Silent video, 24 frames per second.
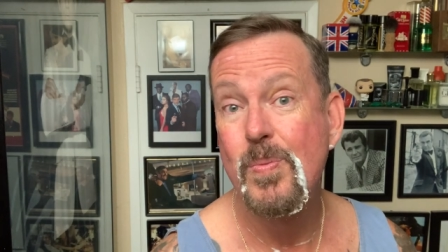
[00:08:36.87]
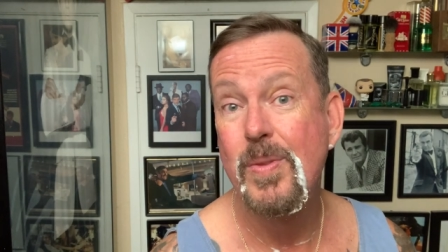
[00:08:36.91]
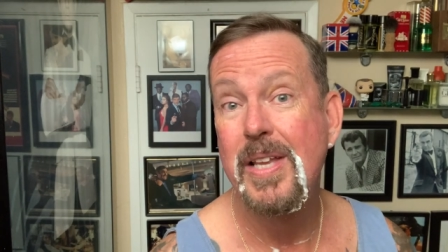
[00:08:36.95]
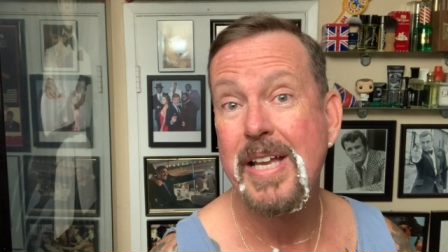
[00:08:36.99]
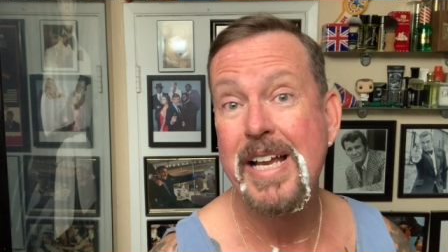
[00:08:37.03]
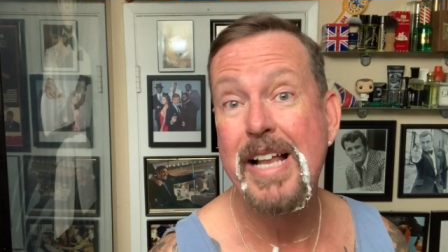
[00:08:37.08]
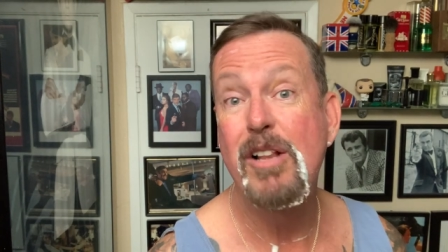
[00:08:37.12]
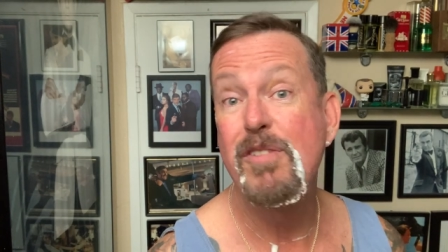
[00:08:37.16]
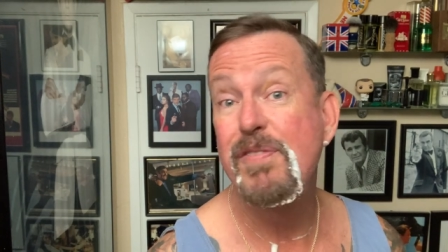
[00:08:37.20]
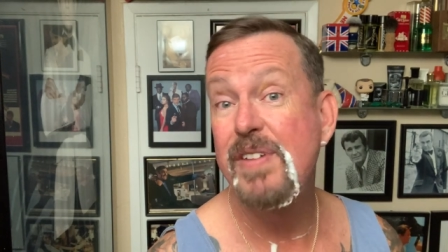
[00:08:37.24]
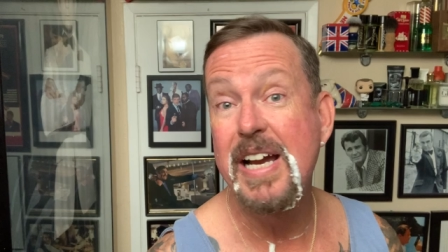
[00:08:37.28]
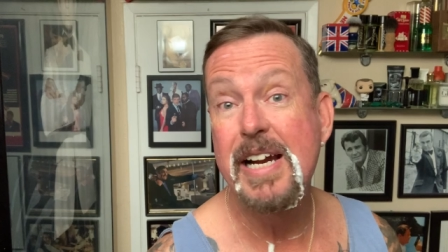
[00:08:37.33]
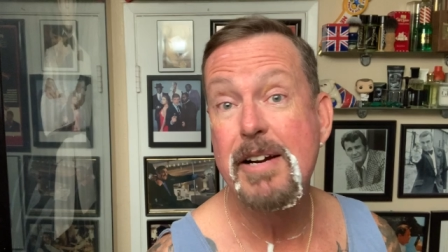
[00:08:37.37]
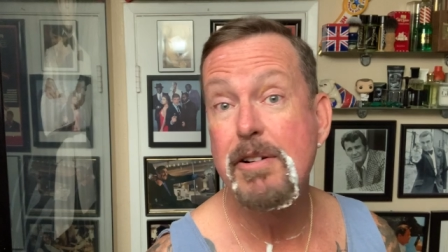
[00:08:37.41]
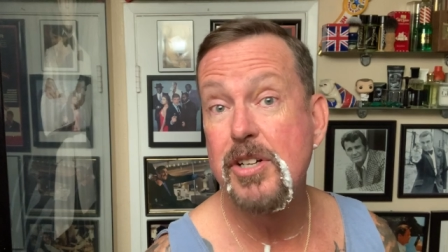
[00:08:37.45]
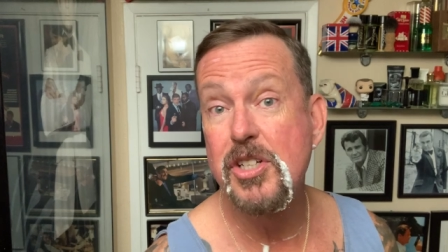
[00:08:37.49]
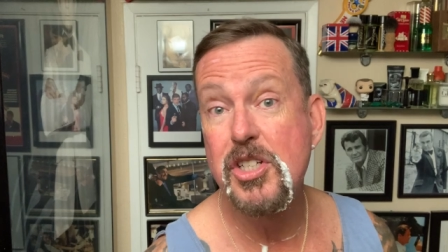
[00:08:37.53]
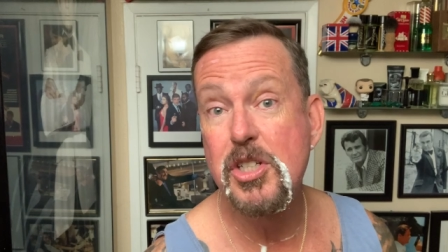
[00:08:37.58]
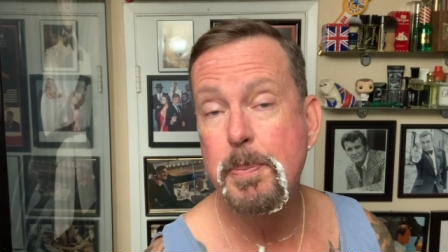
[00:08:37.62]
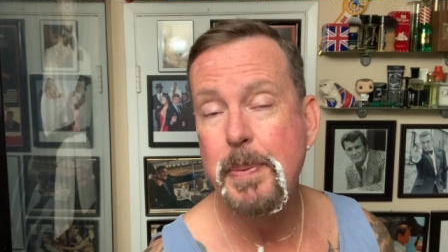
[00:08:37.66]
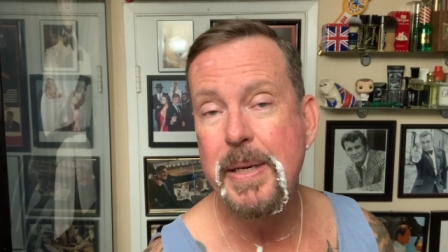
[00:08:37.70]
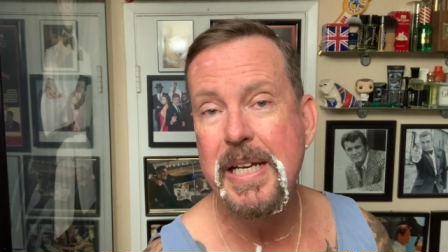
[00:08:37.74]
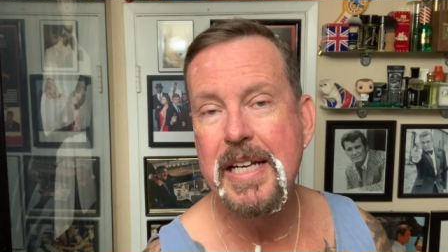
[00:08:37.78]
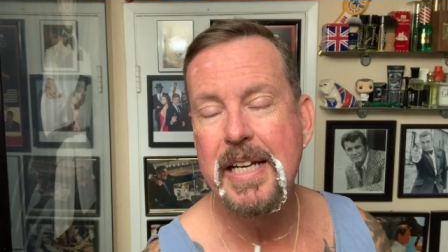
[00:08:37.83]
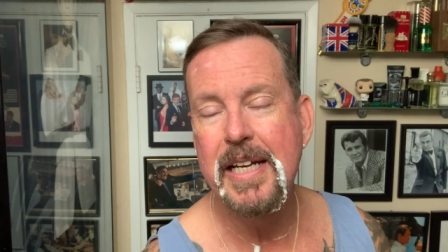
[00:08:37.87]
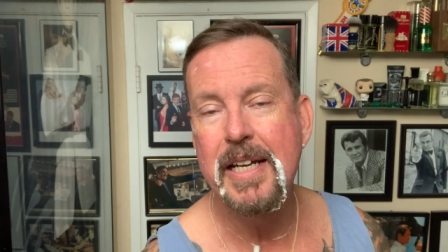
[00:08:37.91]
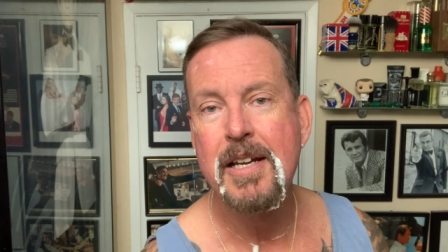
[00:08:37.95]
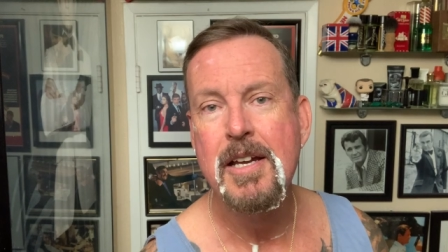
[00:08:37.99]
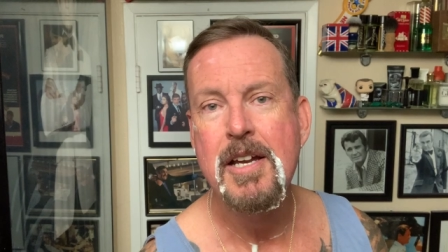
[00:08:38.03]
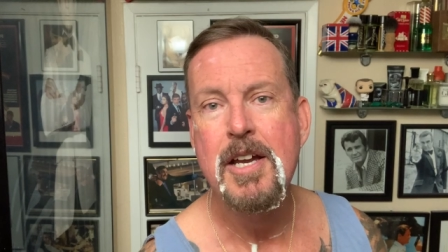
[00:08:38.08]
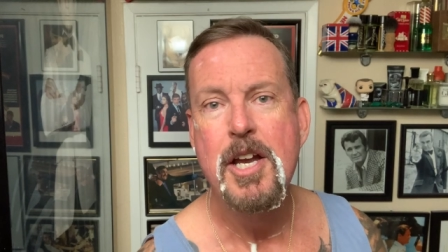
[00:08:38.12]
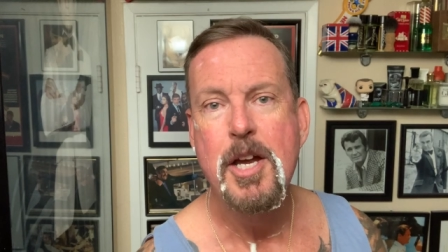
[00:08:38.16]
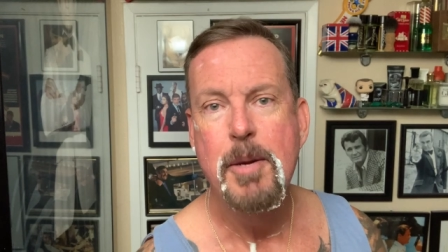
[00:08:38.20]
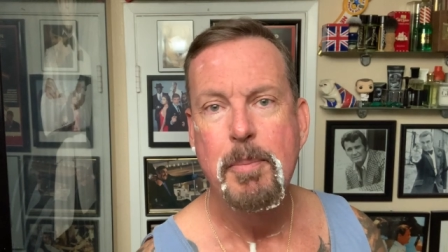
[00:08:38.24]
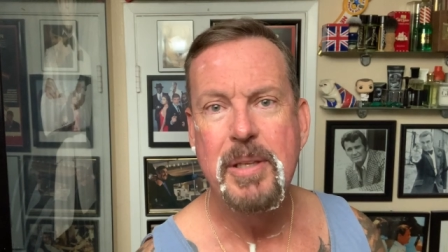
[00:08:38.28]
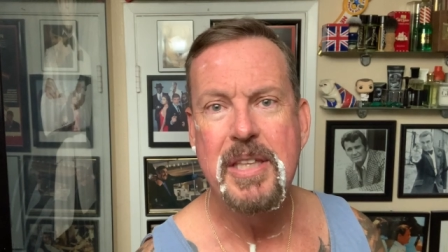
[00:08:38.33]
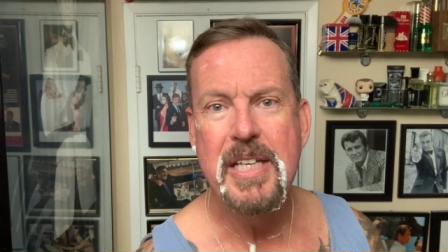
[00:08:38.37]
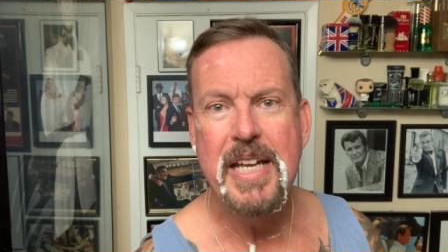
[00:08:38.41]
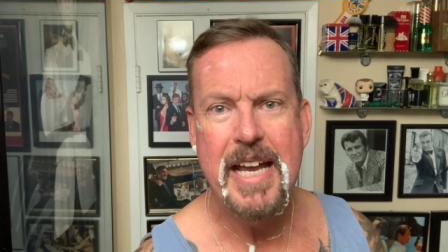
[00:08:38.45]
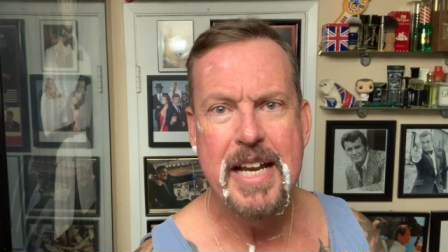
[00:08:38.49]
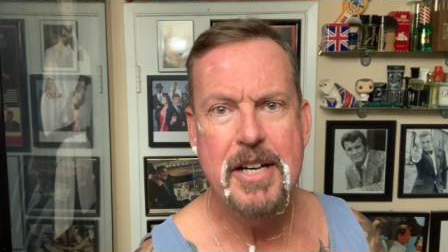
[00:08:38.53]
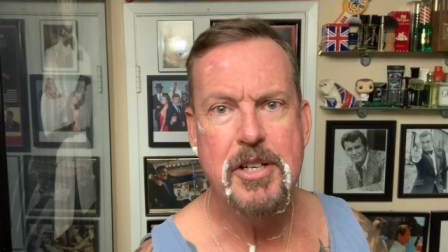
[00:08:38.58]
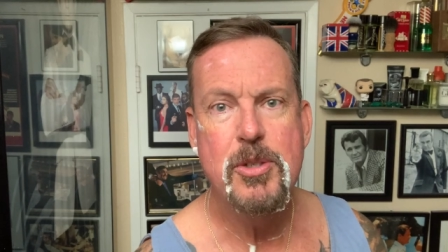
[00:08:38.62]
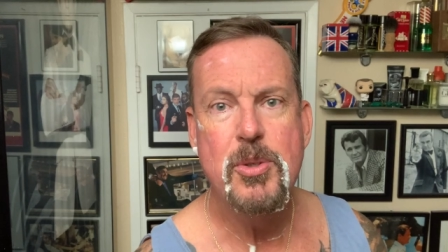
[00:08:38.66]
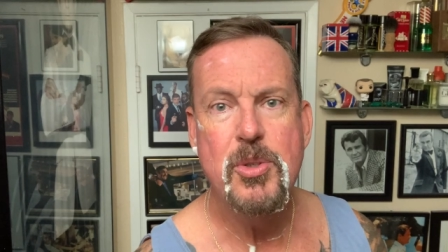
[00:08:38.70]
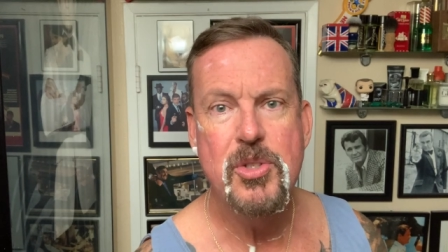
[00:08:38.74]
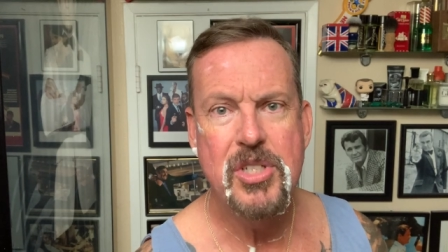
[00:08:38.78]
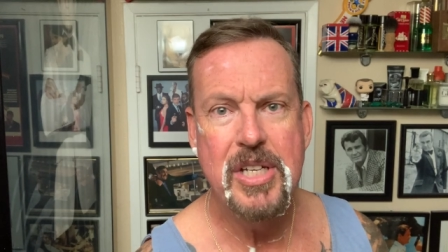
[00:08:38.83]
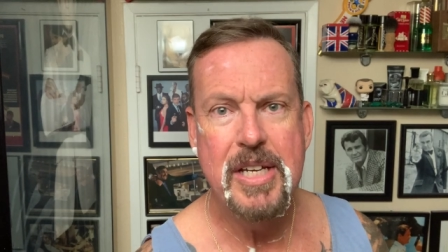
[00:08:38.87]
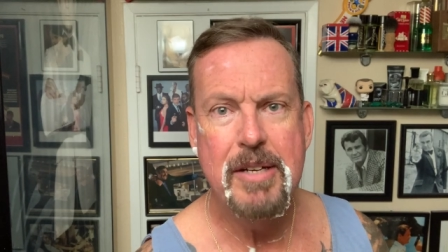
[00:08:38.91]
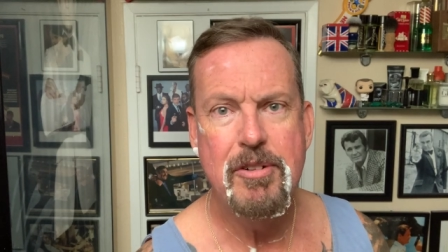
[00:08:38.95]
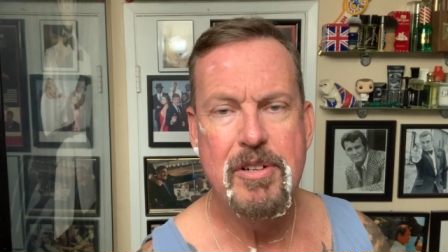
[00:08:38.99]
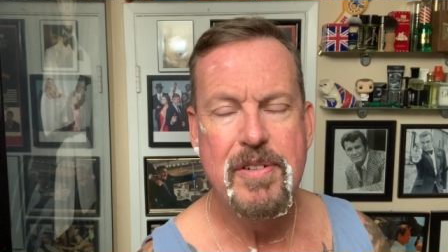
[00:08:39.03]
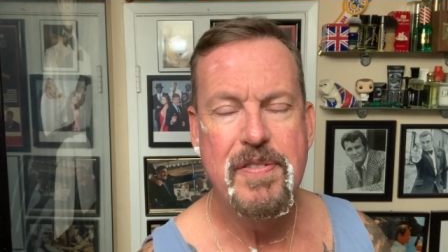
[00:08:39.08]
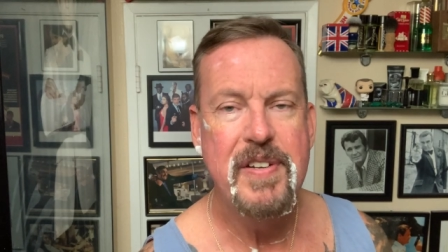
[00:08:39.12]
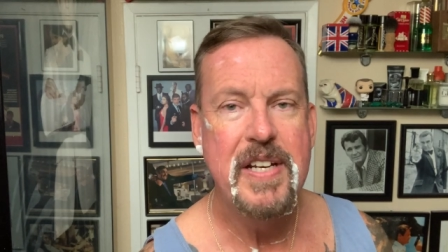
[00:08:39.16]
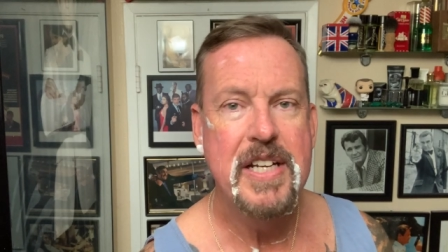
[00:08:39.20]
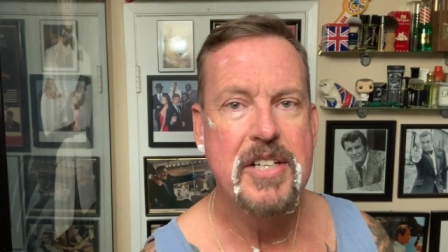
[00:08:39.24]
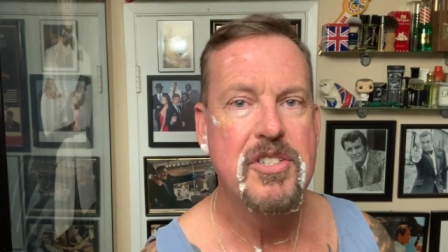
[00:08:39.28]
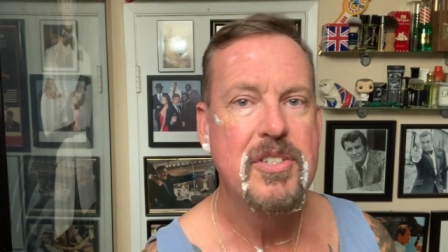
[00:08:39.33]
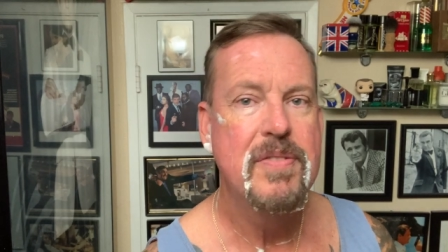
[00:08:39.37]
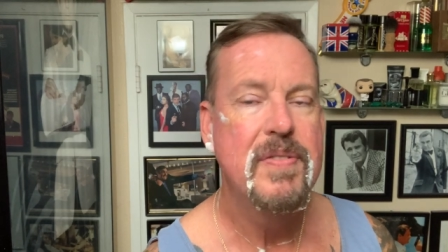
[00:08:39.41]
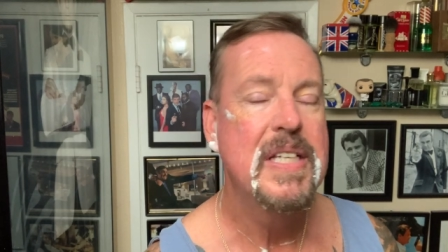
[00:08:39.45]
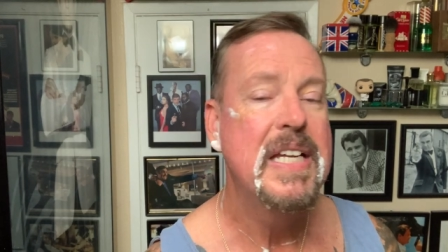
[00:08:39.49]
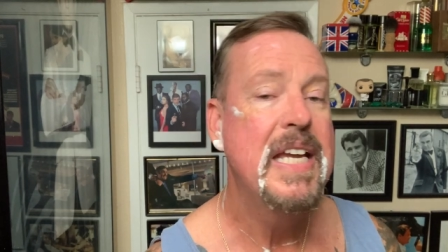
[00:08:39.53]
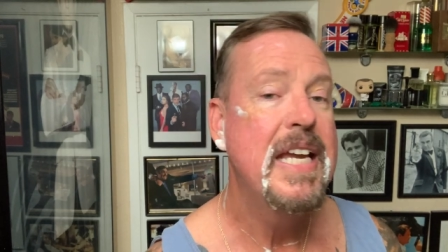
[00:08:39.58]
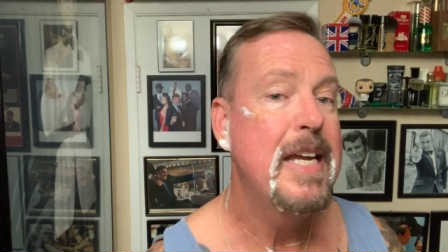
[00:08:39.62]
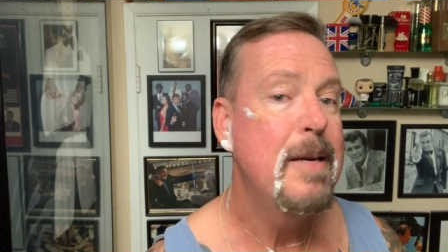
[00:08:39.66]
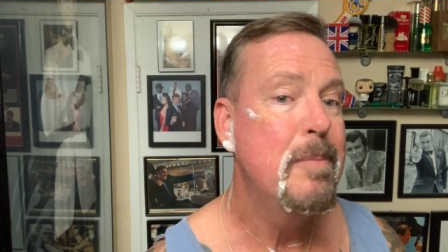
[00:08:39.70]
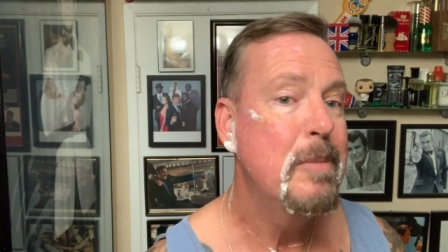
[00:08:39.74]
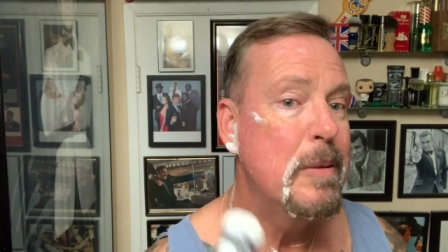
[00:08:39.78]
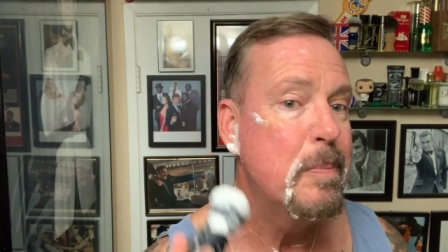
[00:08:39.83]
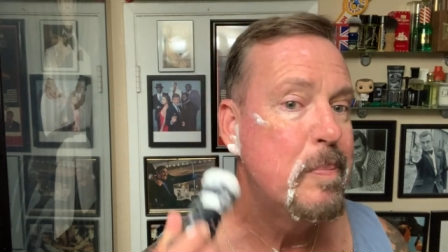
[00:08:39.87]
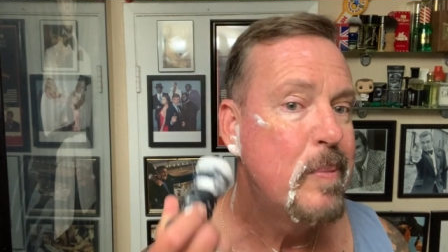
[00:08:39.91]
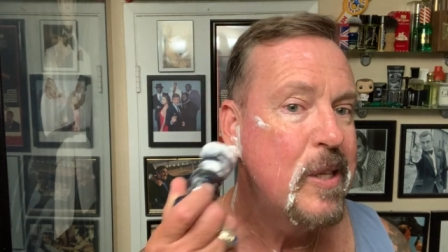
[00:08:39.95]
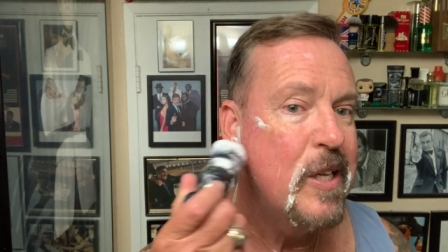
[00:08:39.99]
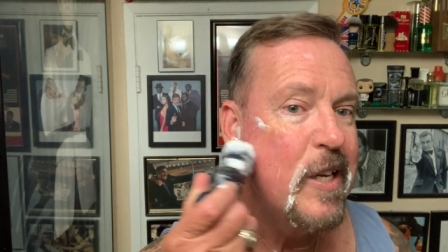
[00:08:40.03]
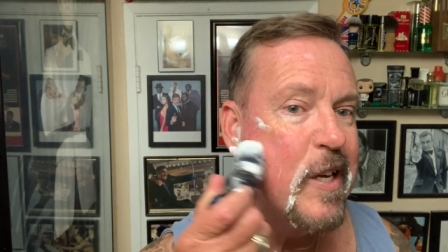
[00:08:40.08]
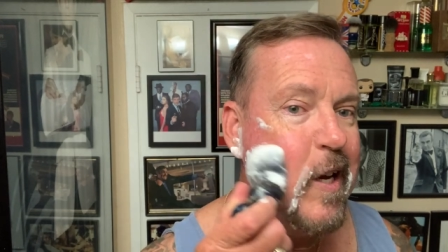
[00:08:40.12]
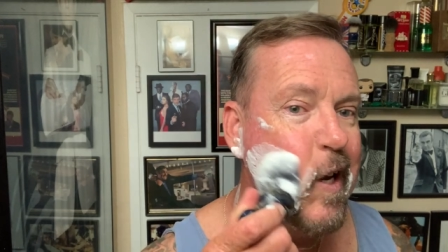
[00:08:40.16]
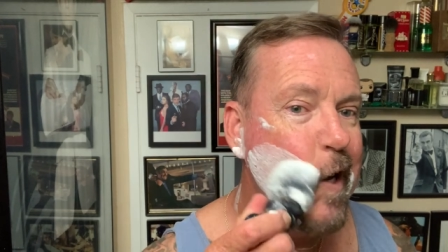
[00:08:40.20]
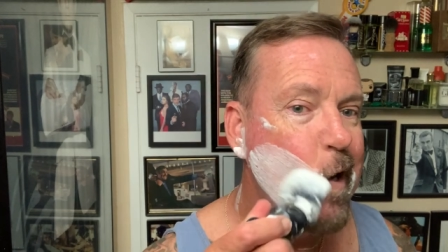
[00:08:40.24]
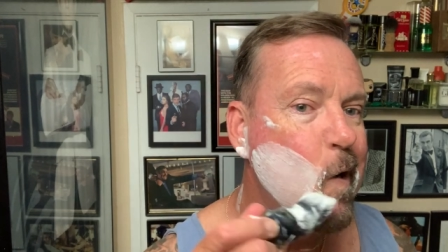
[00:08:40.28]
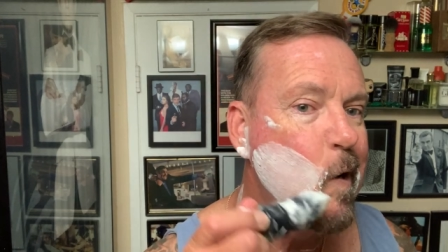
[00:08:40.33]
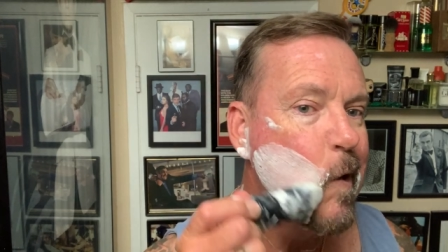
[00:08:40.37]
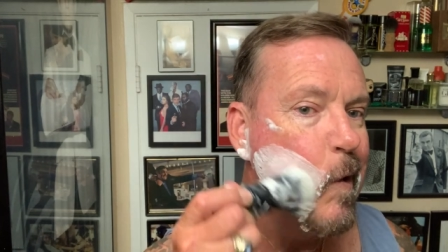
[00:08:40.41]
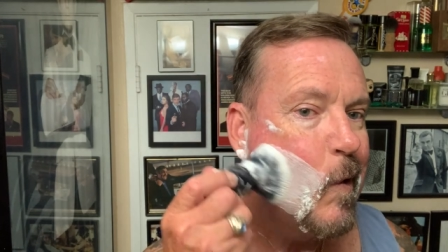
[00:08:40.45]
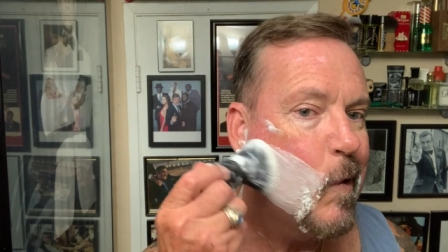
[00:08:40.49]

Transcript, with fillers: Elvira speaking, but the actual sound effects of the game in play."